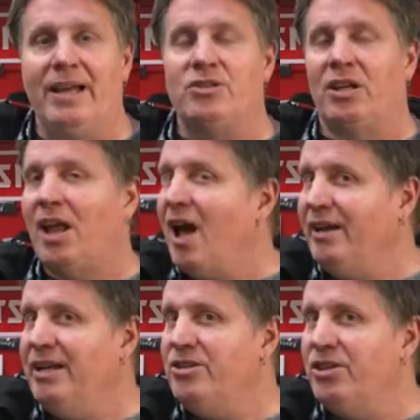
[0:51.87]
It's a lot
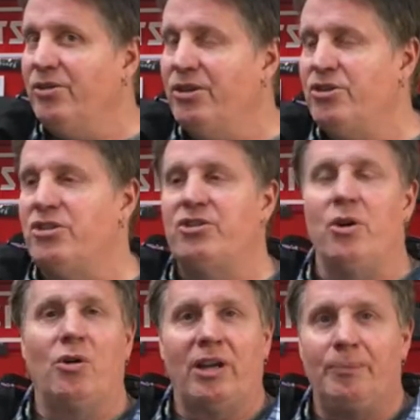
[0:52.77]
easier to just
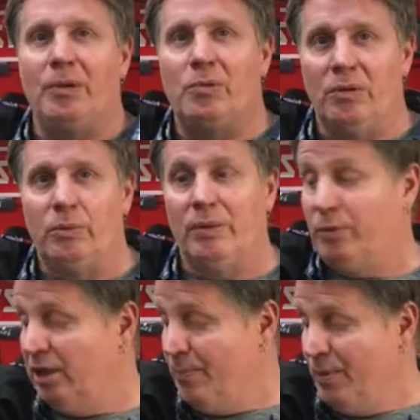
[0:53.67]
go clip, clip, clip, clip,
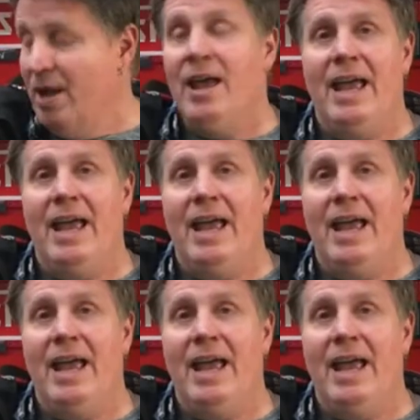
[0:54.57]
clip,